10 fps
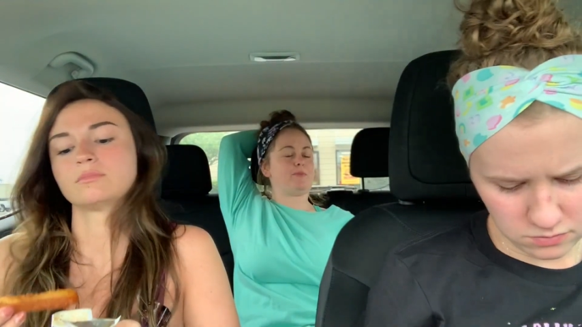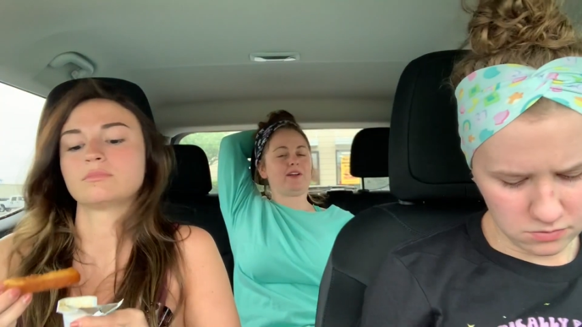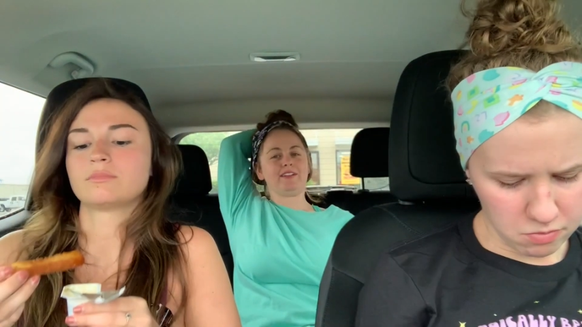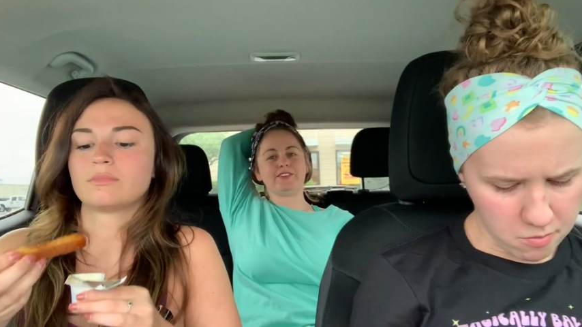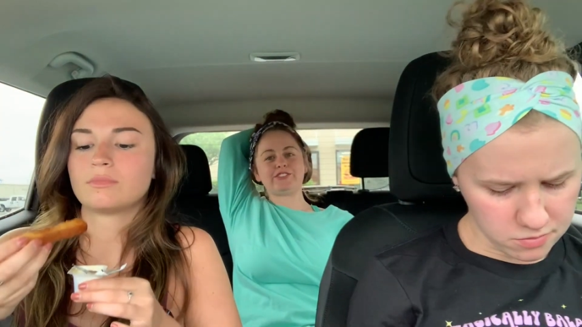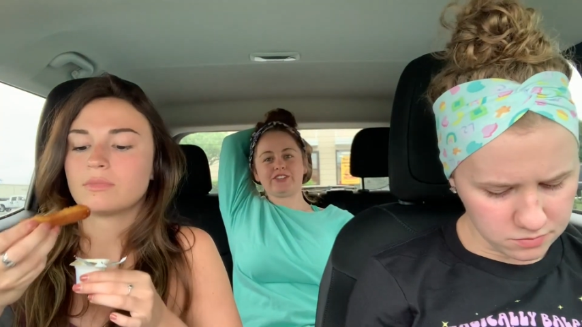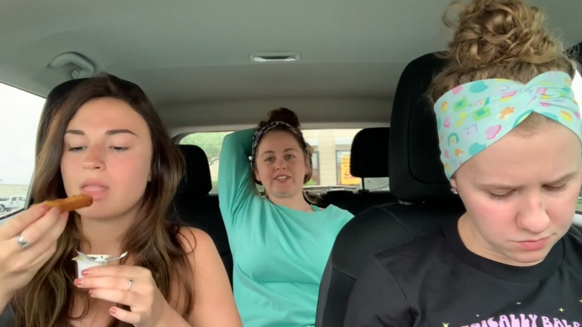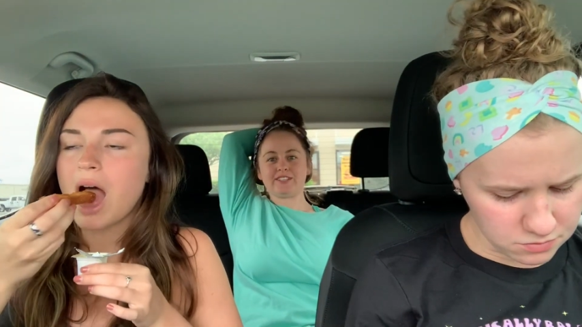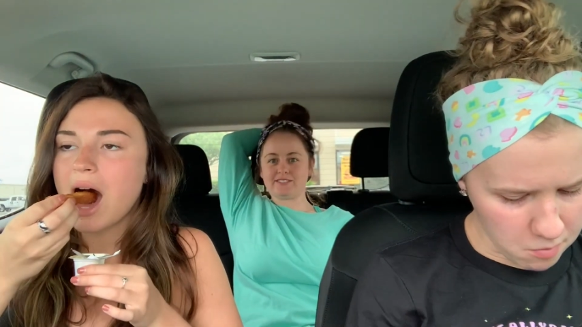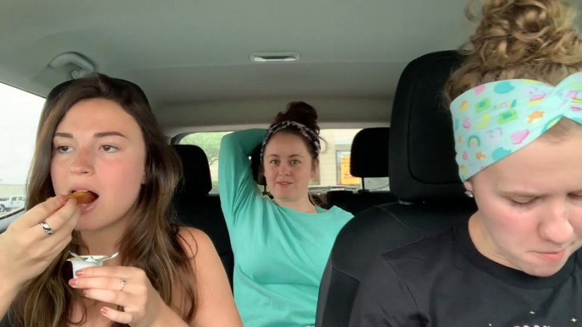Speaker 1: Bell, I
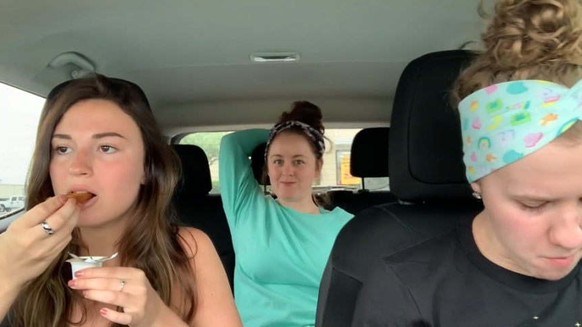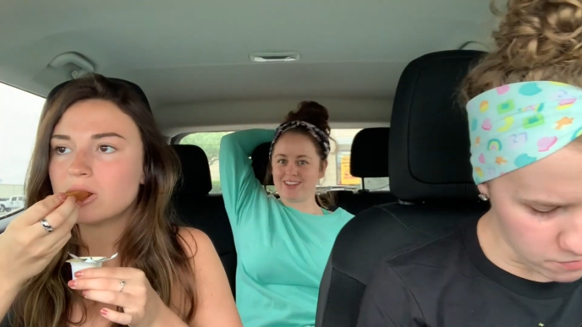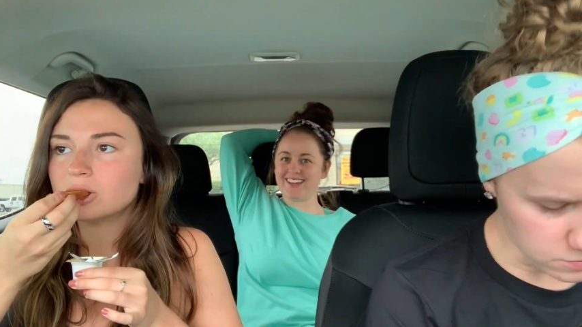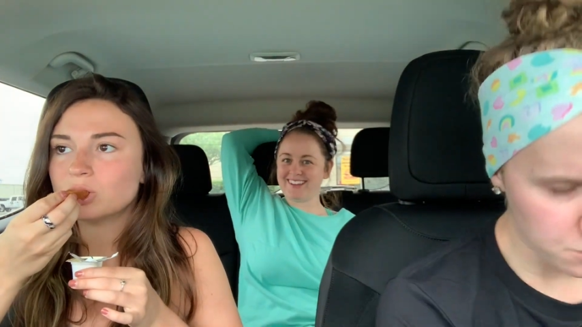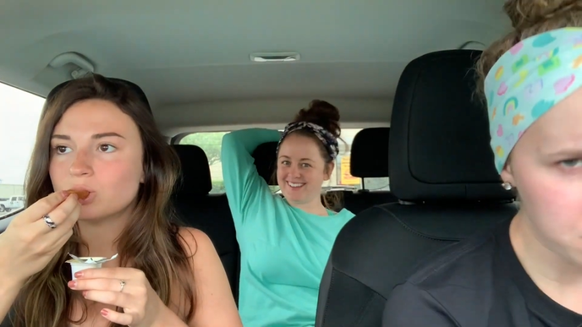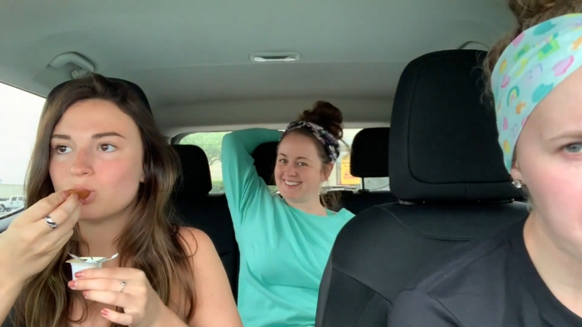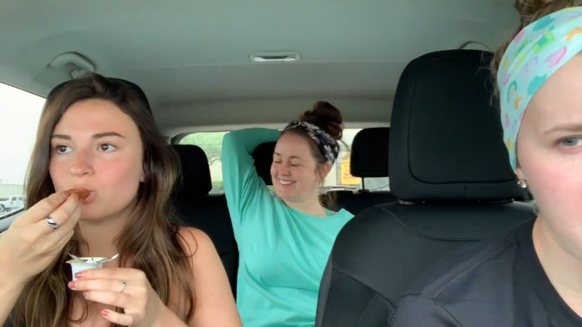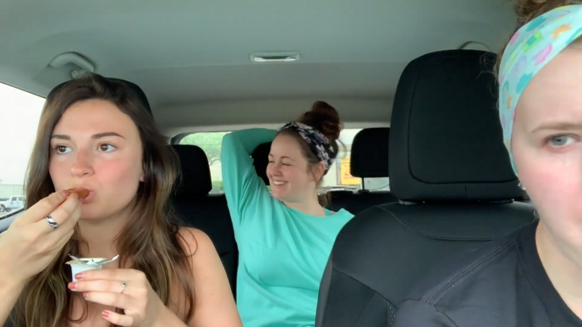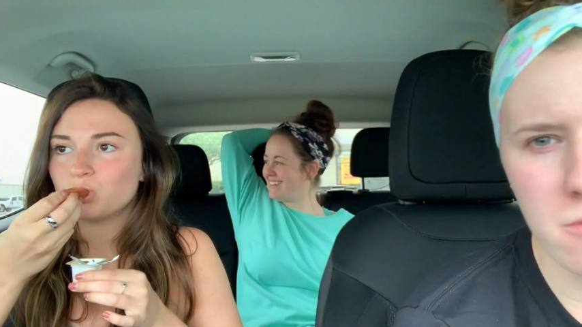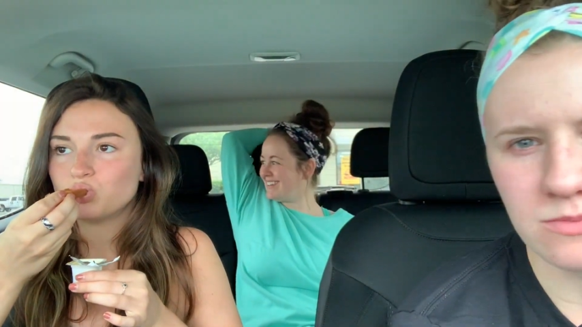usually get the same thing.
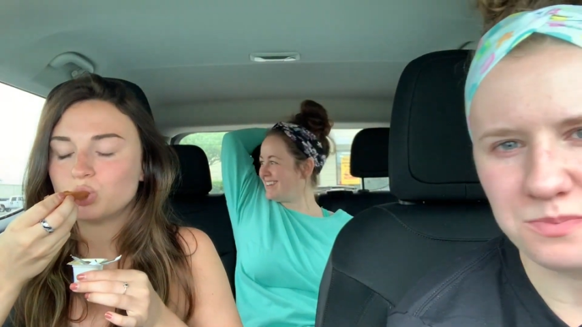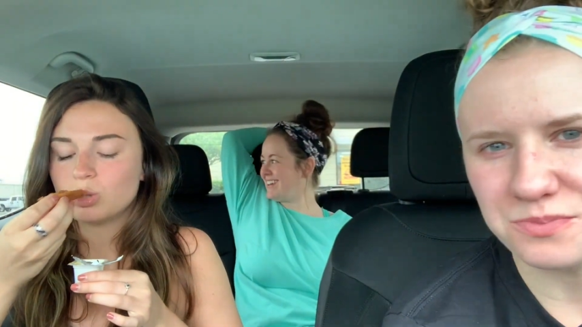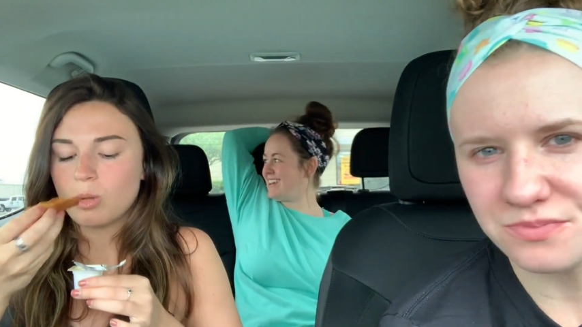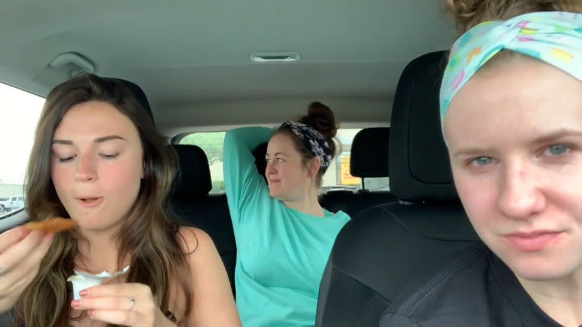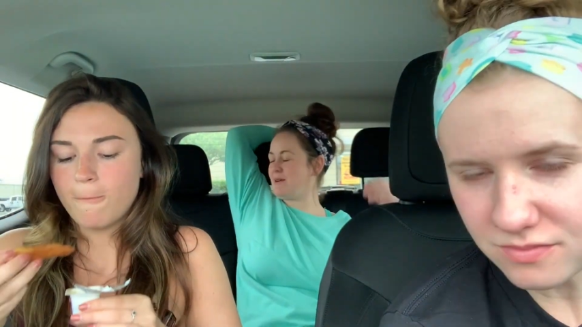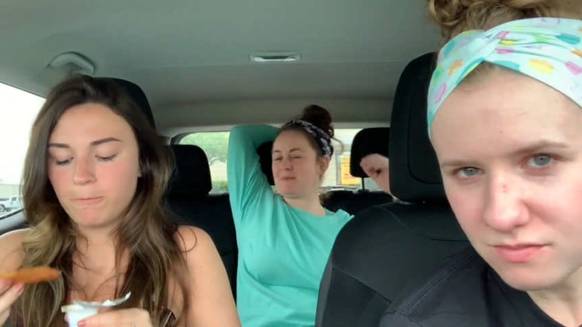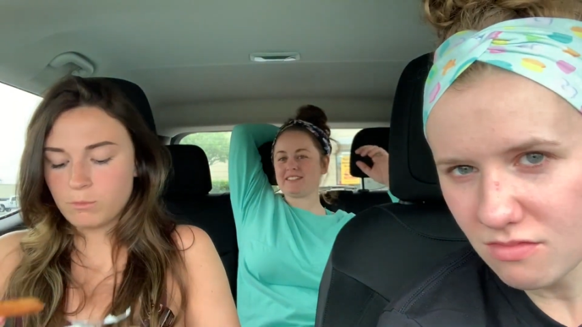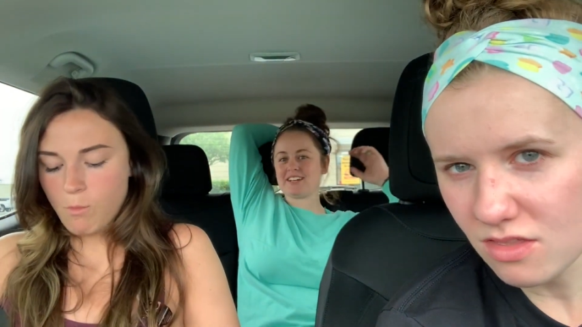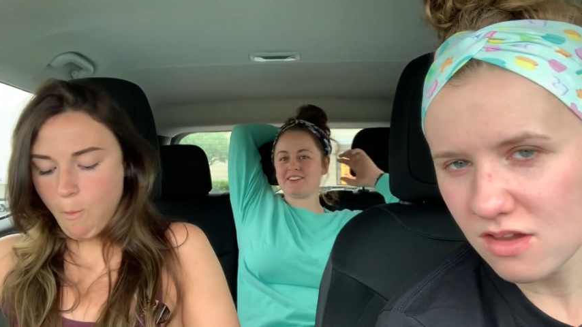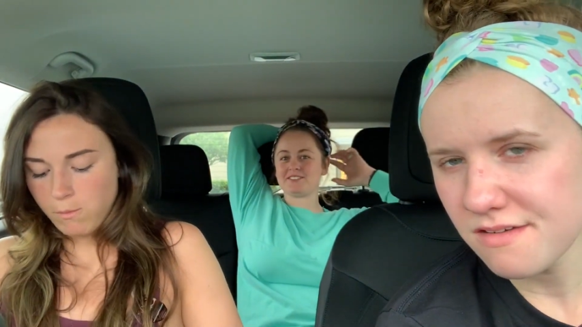But
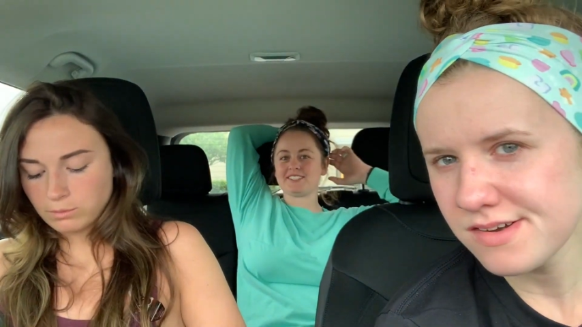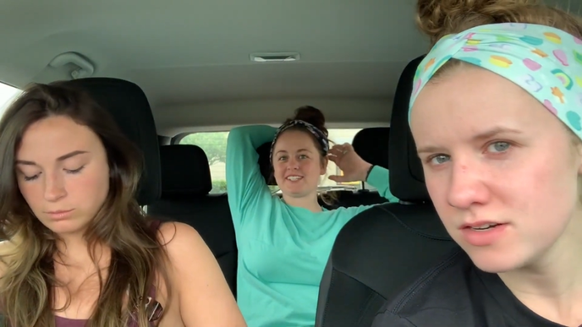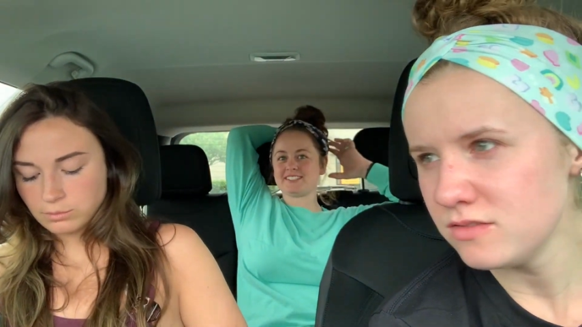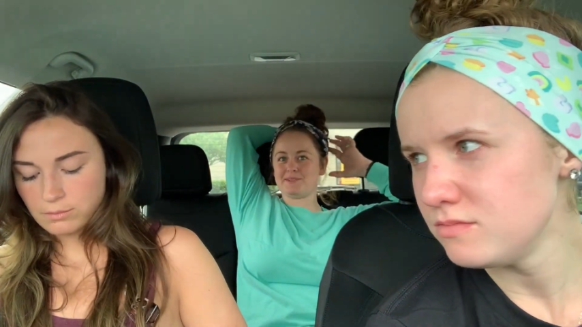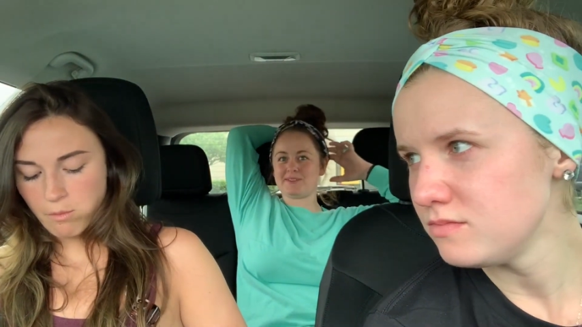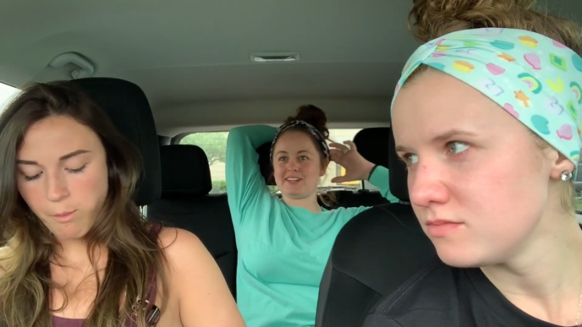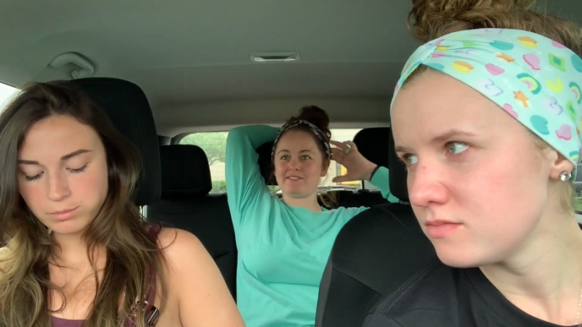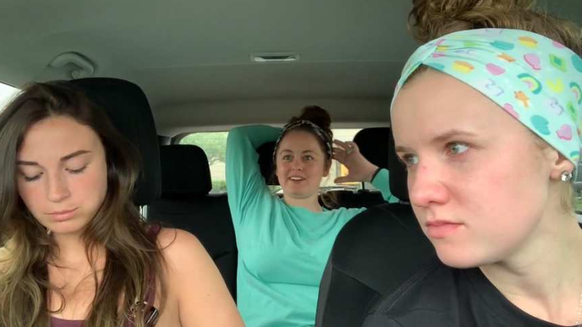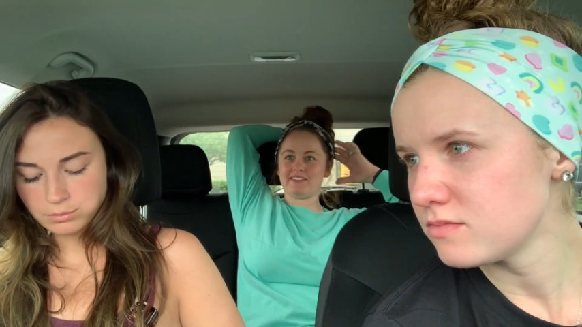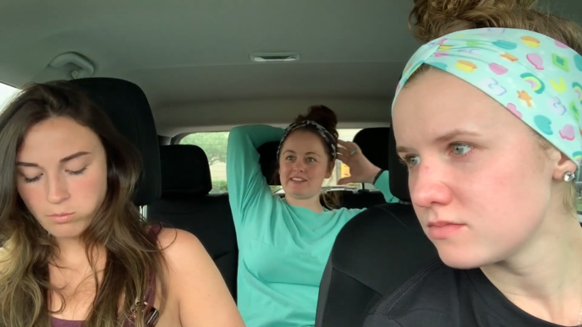McDonald's, I get something
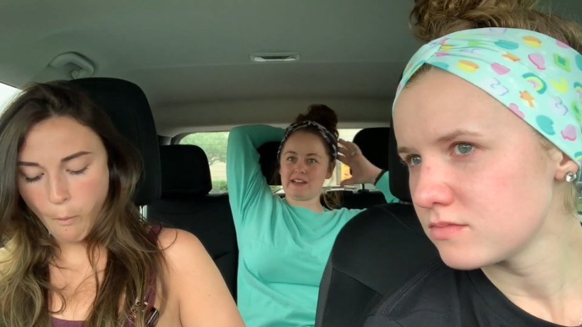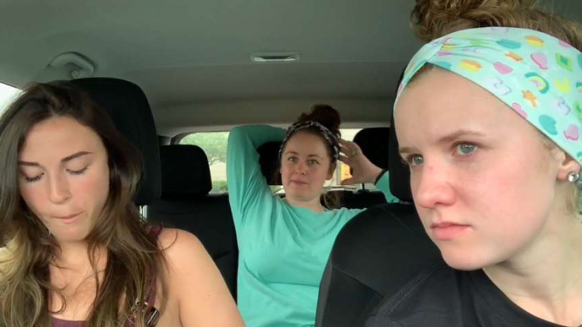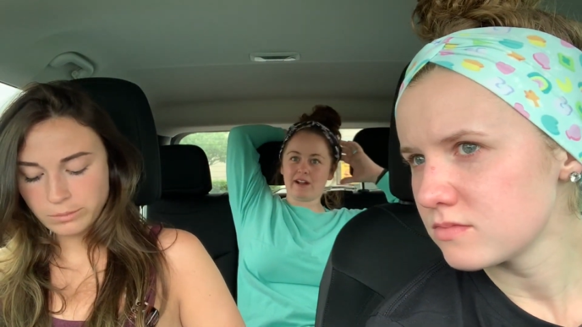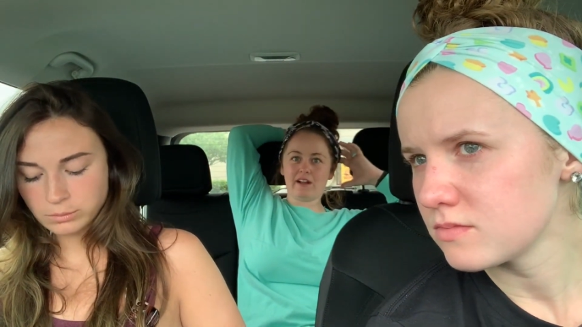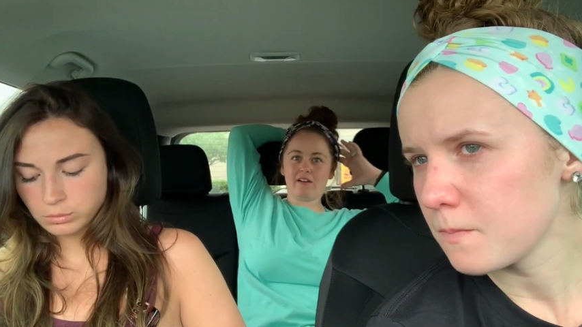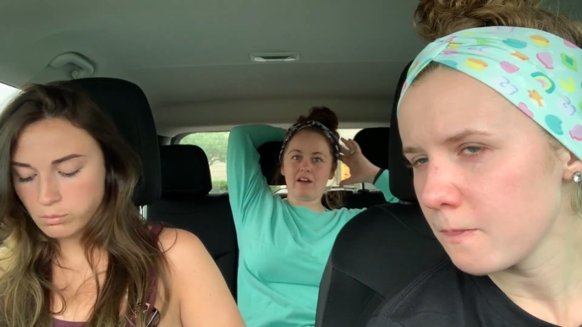different every time I go.